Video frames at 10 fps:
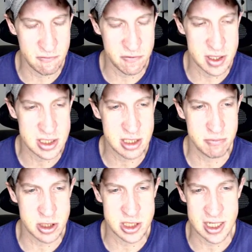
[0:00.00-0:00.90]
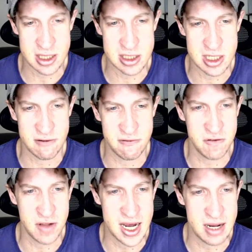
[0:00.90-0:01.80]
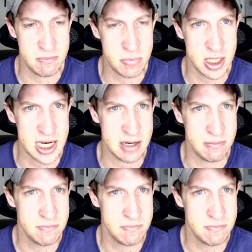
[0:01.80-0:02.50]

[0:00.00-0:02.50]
for this to project this on a flat plane.